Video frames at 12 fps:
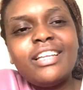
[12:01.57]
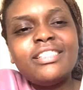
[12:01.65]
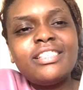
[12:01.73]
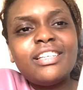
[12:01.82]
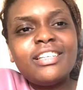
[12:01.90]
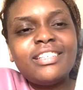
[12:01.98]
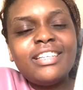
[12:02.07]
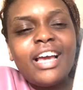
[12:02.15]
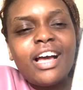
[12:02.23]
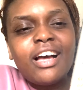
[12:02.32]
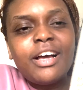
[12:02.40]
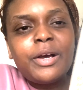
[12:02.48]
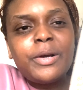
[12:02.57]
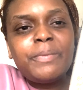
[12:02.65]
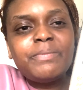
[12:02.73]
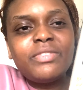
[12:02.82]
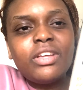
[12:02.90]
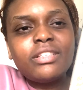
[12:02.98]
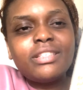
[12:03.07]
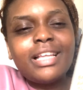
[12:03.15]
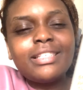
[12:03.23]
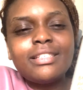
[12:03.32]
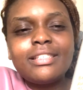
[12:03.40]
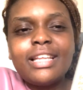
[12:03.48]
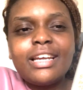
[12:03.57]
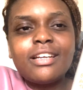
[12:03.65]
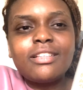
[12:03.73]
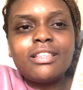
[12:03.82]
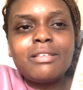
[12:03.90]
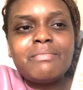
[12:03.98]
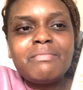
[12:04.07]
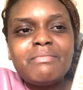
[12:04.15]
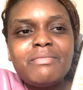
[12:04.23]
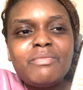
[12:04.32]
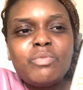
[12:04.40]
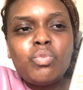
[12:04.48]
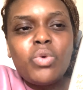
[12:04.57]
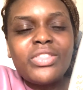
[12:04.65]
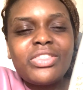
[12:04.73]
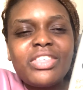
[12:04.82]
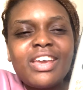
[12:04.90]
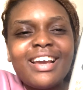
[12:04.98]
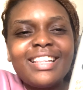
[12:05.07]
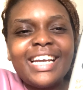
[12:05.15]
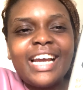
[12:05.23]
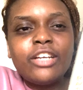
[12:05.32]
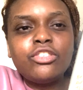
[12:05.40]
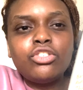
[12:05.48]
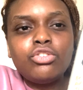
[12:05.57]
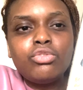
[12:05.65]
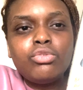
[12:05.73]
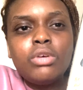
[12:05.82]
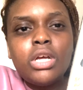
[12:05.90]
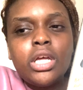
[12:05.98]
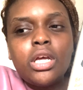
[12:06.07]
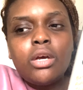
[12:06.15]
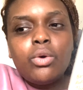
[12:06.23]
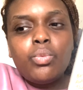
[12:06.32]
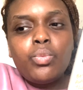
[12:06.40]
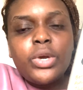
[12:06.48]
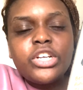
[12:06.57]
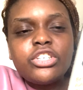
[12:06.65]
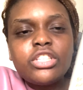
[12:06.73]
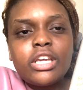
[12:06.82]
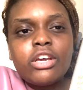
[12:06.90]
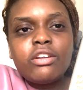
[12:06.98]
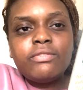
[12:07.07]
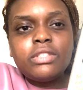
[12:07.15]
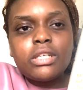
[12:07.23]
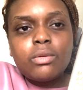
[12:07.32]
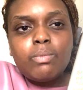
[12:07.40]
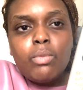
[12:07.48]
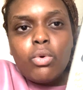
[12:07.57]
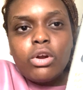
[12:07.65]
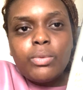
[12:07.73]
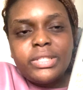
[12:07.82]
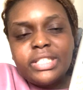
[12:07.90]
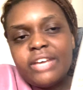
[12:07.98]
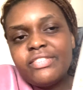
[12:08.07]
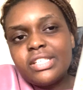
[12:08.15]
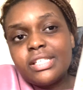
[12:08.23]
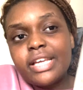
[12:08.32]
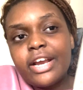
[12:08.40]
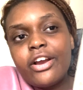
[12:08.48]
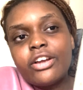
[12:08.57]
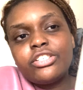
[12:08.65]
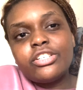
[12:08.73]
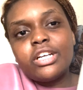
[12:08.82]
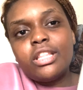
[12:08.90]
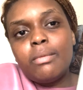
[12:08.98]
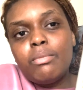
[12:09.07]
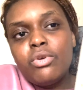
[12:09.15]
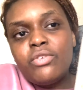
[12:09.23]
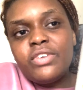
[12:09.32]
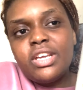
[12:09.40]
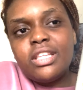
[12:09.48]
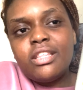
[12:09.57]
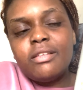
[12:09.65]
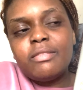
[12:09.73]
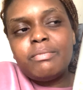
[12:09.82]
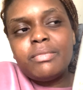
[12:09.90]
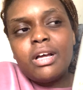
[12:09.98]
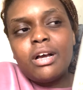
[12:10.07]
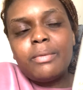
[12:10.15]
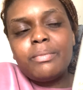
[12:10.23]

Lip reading: and yeah, that's like the one thing like I do wish they could have done more with Davis's character in the movie,